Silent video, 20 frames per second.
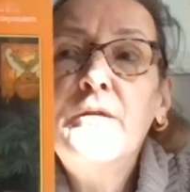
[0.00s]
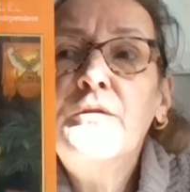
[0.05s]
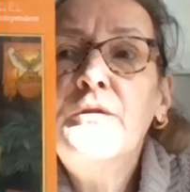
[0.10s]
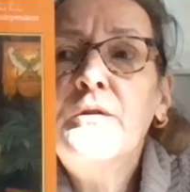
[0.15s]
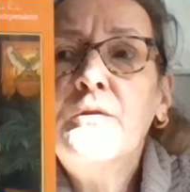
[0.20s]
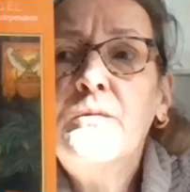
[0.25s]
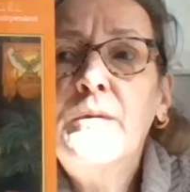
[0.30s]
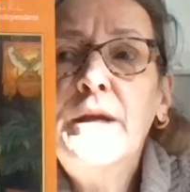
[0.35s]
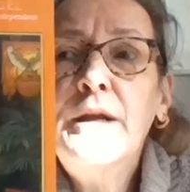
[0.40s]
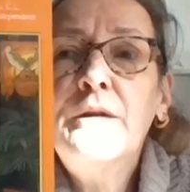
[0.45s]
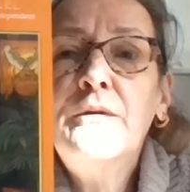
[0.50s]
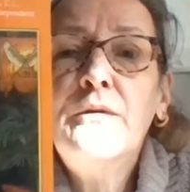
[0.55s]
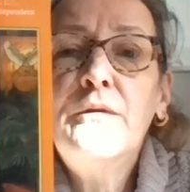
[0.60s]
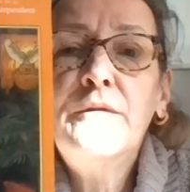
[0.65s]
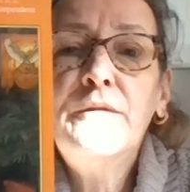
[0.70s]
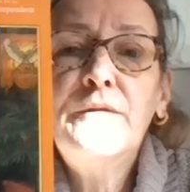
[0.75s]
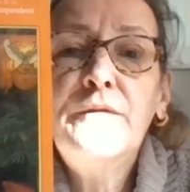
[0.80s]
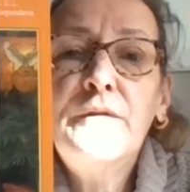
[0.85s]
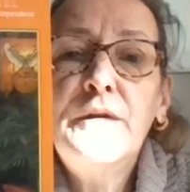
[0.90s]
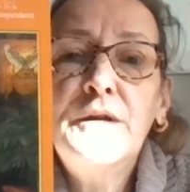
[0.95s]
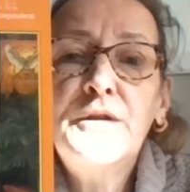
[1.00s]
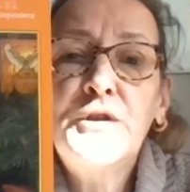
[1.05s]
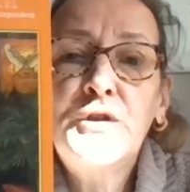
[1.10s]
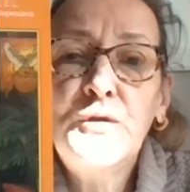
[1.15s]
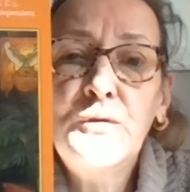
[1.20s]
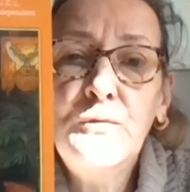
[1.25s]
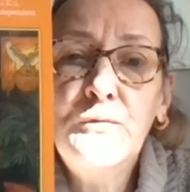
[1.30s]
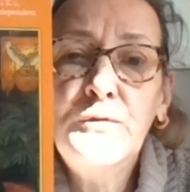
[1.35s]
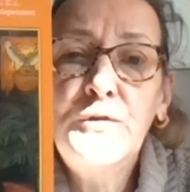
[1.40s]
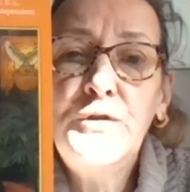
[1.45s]
The Queen of
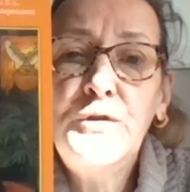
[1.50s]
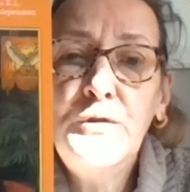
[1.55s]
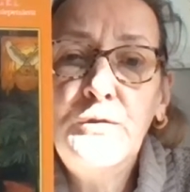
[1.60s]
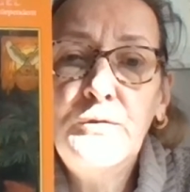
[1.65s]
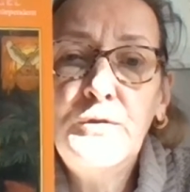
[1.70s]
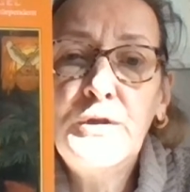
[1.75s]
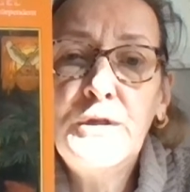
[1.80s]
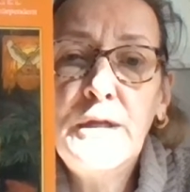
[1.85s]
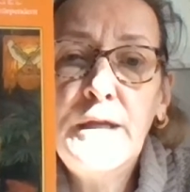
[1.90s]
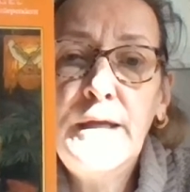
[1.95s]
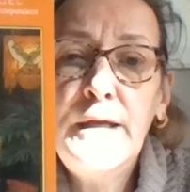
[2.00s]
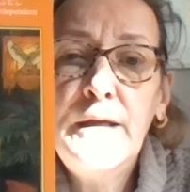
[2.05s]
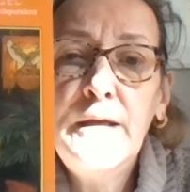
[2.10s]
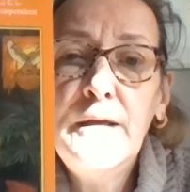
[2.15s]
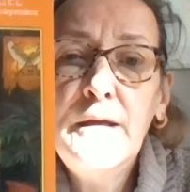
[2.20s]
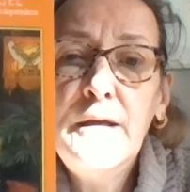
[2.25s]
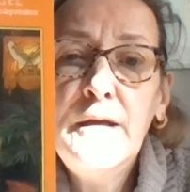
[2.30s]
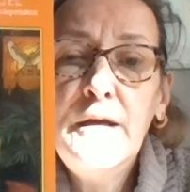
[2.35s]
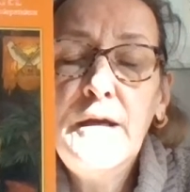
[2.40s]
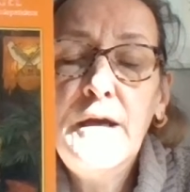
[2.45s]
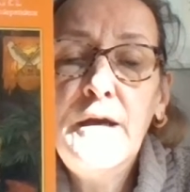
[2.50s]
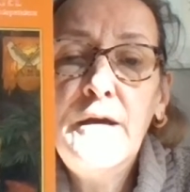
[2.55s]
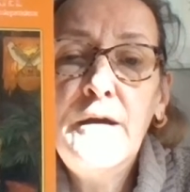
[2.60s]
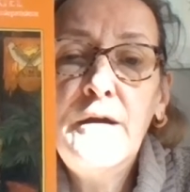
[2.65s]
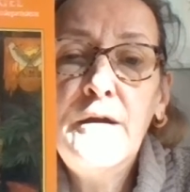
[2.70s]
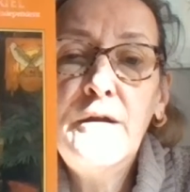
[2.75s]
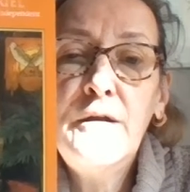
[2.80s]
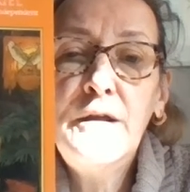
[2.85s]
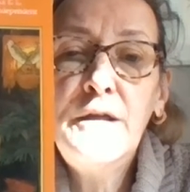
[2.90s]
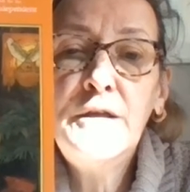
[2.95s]
Swords usually
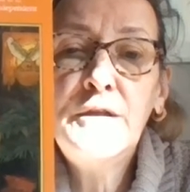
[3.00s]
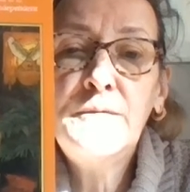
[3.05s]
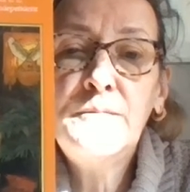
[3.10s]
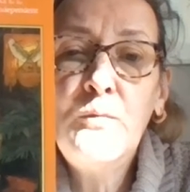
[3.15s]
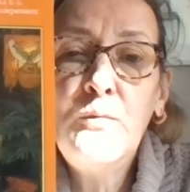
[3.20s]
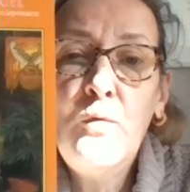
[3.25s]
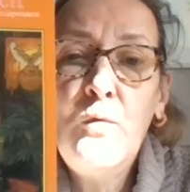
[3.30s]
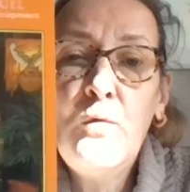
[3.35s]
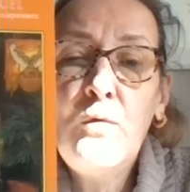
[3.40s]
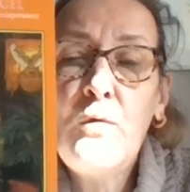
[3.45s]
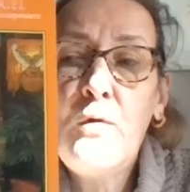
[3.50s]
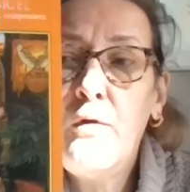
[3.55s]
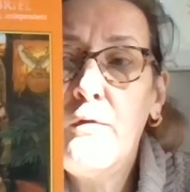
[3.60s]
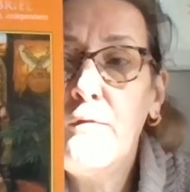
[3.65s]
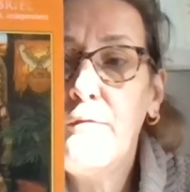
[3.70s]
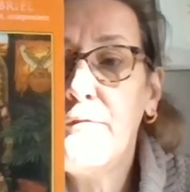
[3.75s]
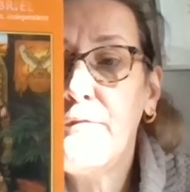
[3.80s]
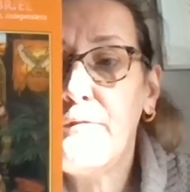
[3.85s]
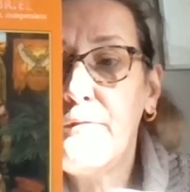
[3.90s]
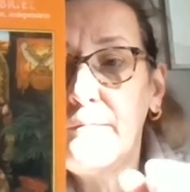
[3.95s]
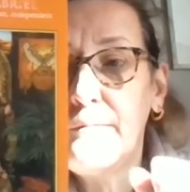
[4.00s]
uh, is more of,